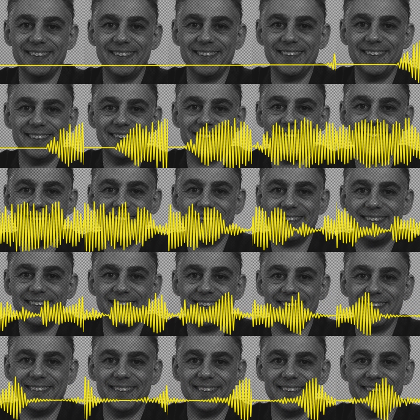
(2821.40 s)
yeah,
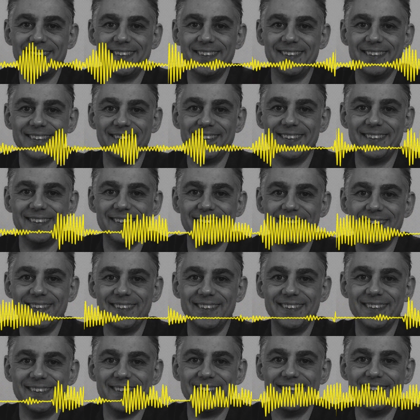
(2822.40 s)
it's that
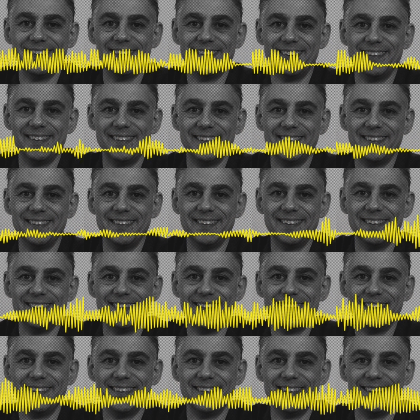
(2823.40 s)
barrier to entry,
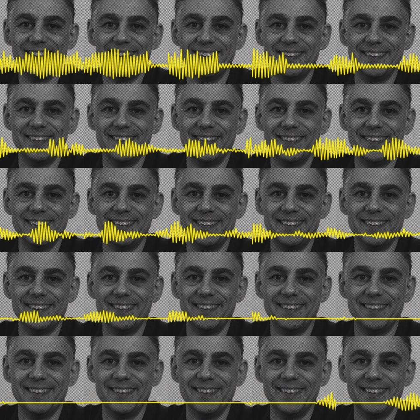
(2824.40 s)
and I've had this
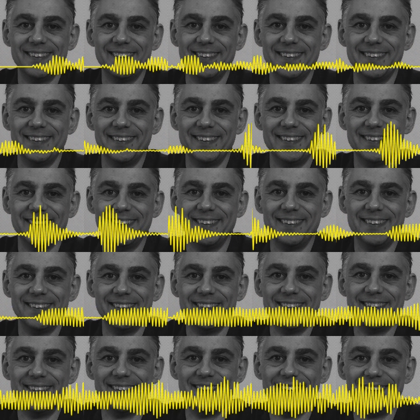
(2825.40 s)
now,
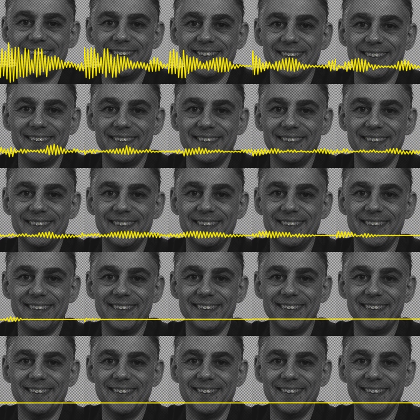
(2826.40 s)
15 years ago,
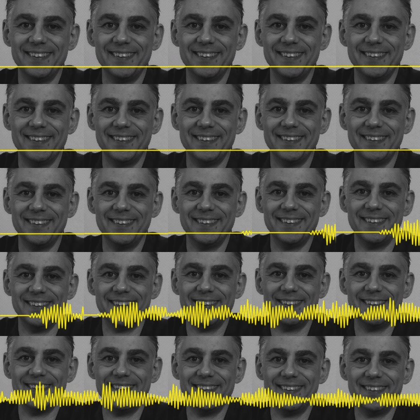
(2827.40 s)

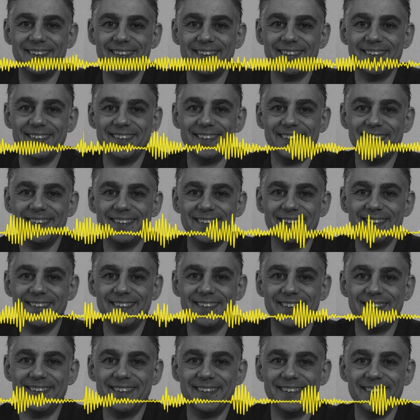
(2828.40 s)
or maybe even 10
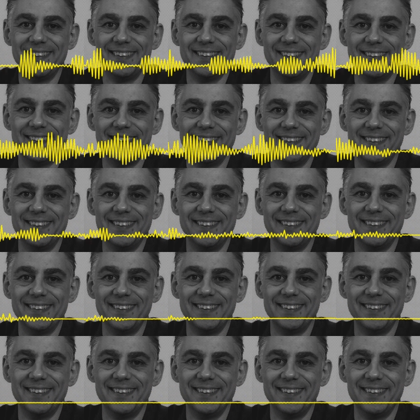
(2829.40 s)
to 15 years ago.